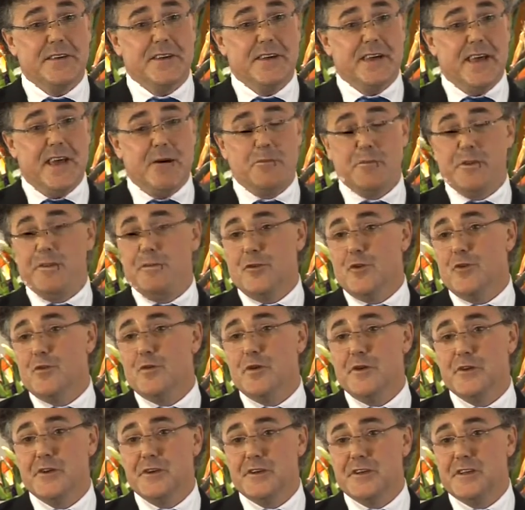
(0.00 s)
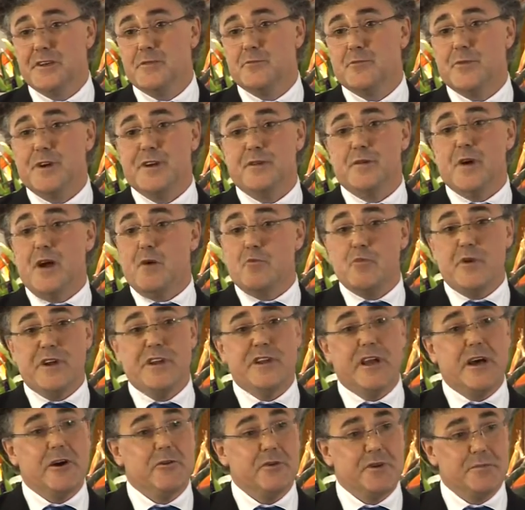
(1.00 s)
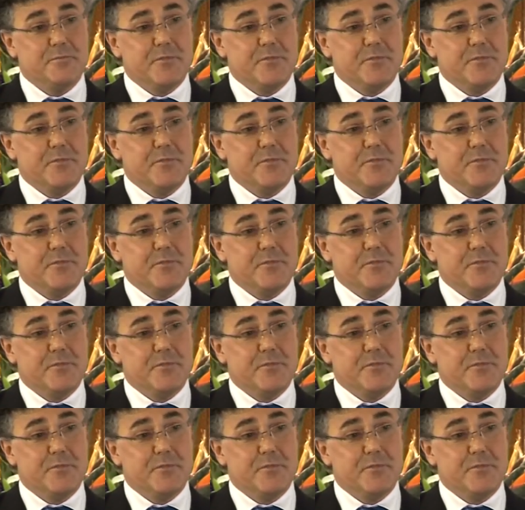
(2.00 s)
And we've all heard it and we know it